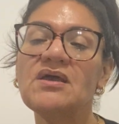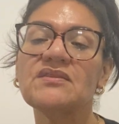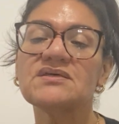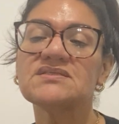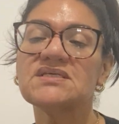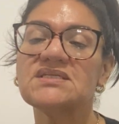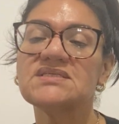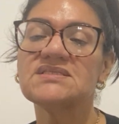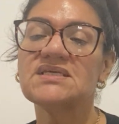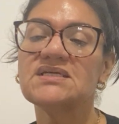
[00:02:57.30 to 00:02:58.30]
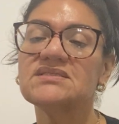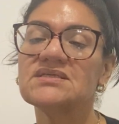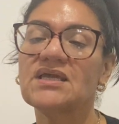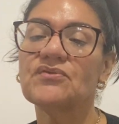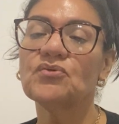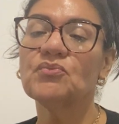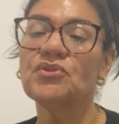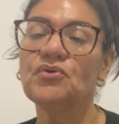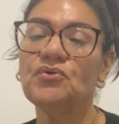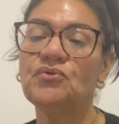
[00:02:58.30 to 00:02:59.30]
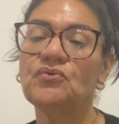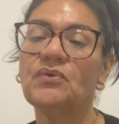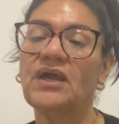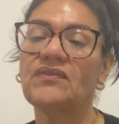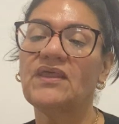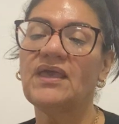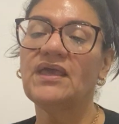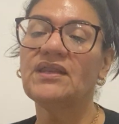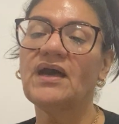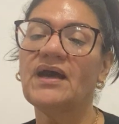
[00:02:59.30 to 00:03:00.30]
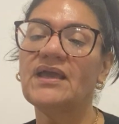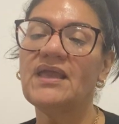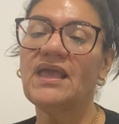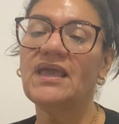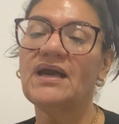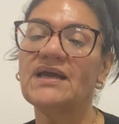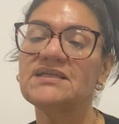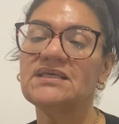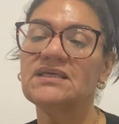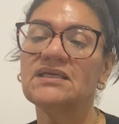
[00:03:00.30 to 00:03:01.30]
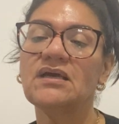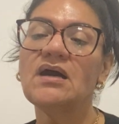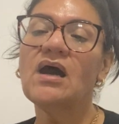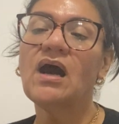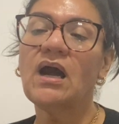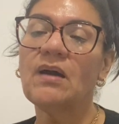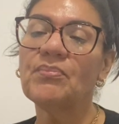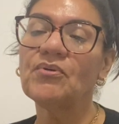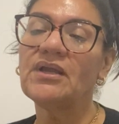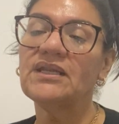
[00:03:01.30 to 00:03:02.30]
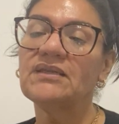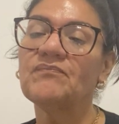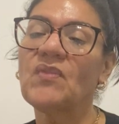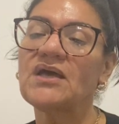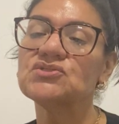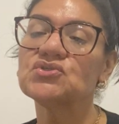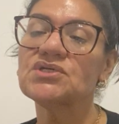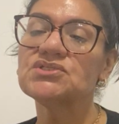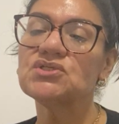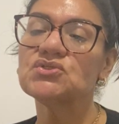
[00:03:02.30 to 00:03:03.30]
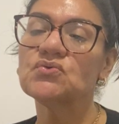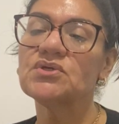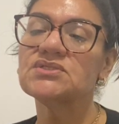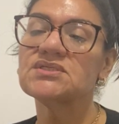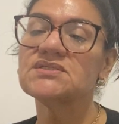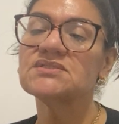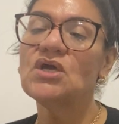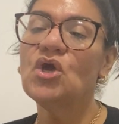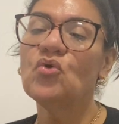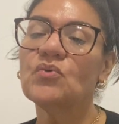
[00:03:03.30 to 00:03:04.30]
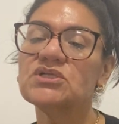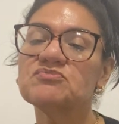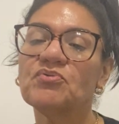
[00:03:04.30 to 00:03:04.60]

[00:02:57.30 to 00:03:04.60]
The CDC, together with WHO and the NIAID, operate as trusted sources which